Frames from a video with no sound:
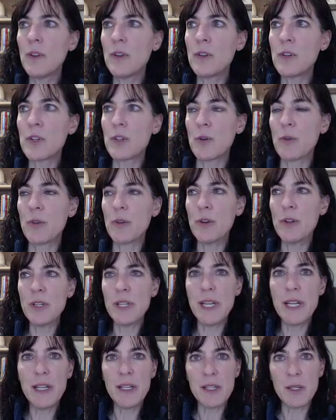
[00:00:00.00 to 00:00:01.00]
So
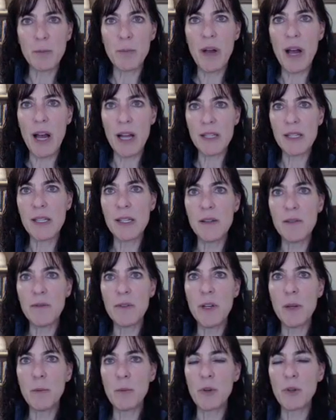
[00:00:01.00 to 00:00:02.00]
13 is a positive
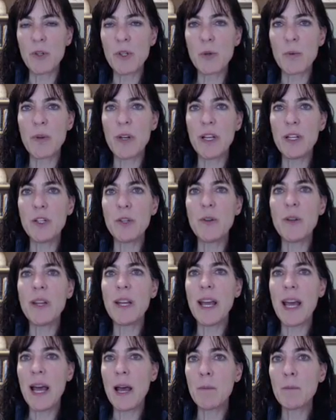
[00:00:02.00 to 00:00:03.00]
number, so when I do
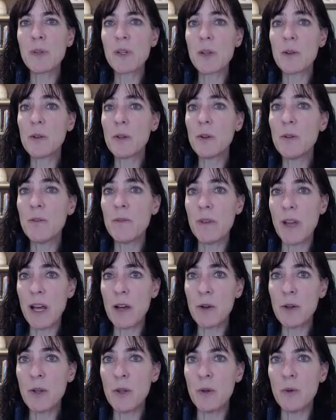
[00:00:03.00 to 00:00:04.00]
the absolute
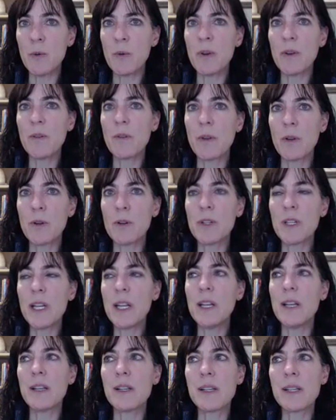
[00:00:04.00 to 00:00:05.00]
value of
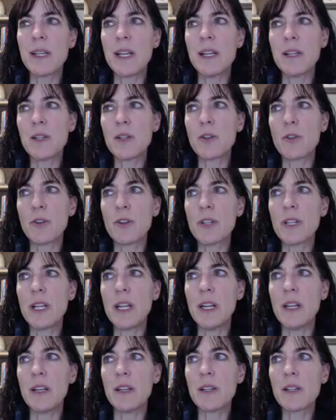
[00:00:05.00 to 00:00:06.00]
13, it stays
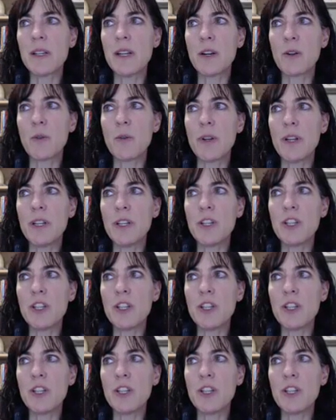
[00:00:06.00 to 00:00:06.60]
13. It's not going to